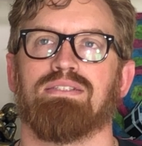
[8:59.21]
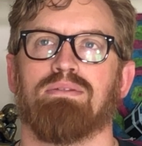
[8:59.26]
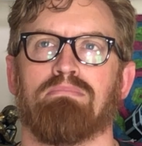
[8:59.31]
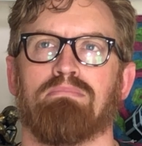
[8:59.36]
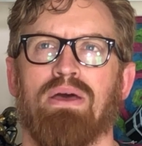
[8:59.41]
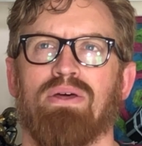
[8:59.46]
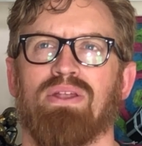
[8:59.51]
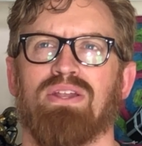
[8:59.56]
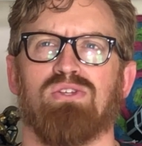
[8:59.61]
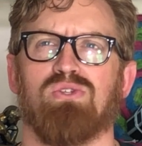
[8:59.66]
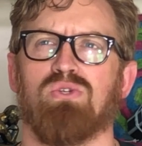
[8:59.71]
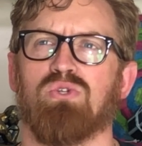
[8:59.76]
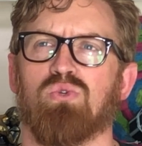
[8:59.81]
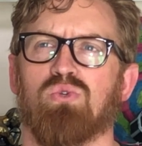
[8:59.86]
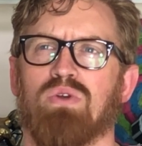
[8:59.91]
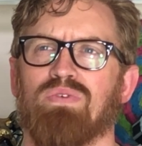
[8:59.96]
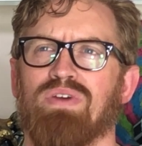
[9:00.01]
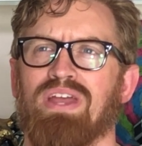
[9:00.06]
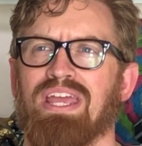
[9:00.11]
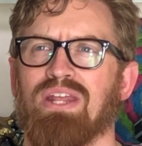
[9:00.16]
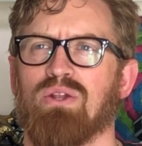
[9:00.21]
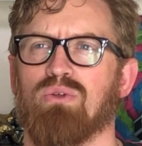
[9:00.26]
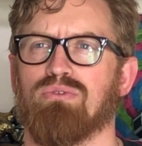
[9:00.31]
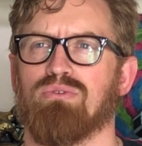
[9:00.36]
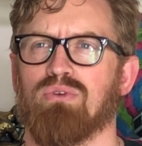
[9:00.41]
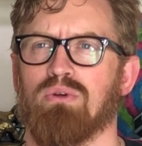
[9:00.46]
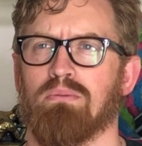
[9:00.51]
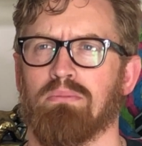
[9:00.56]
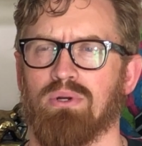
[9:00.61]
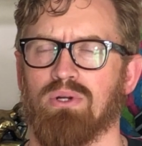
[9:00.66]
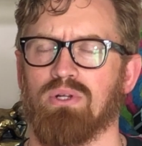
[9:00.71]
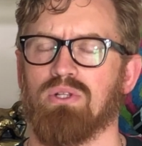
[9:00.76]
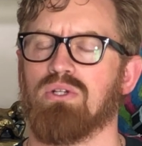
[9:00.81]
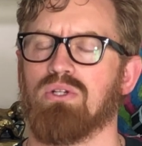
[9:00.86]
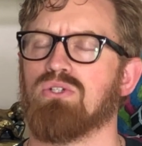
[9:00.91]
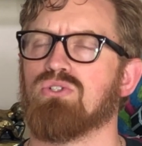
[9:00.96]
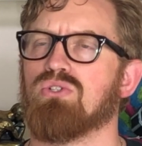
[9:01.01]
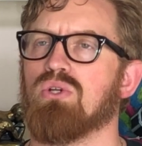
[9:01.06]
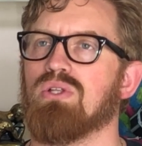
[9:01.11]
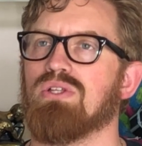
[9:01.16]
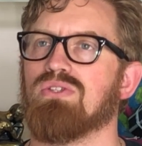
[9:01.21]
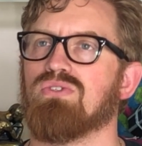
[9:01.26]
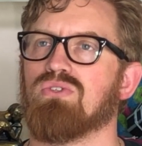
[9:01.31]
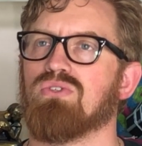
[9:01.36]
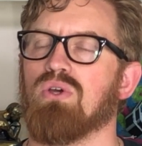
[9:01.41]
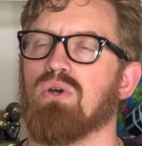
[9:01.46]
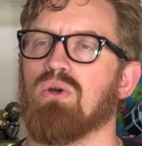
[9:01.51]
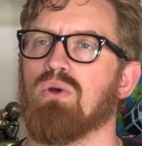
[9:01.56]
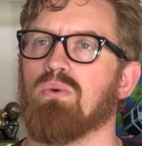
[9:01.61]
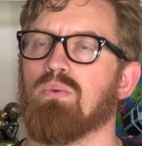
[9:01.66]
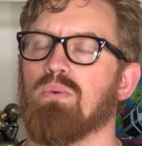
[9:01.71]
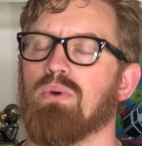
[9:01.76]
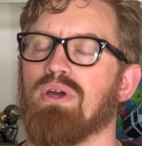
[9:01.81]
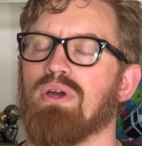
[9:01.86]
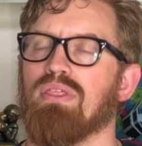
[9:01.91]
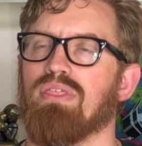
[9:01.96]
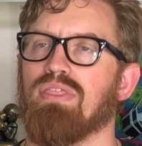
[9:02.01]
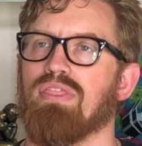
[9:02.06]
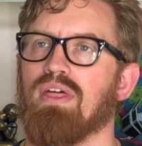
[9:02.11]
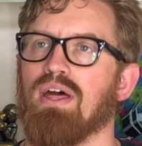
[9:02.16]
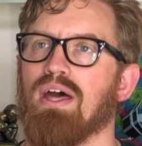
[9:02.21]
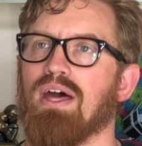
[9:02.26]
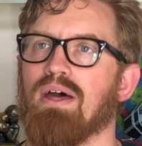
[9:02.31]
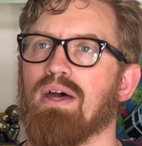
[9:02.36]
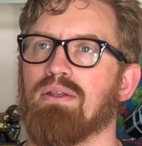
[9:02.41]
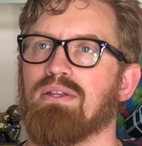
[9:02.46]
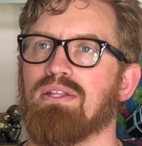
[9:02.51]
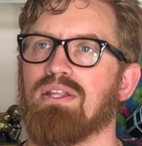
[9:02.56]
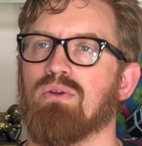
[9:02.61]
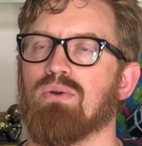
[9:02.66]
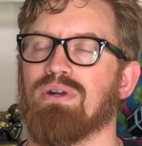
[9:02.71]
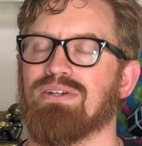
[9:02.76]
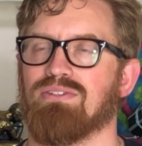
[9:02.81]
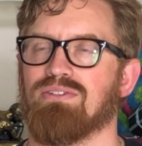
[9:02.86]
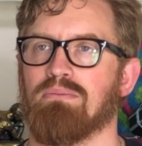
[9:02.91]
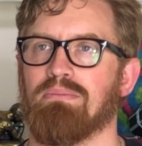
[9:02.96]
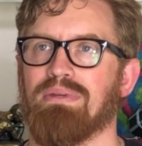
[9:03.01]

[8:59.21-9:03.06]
Mallet is too short of a handle for a burglar, so let's go with tenderizing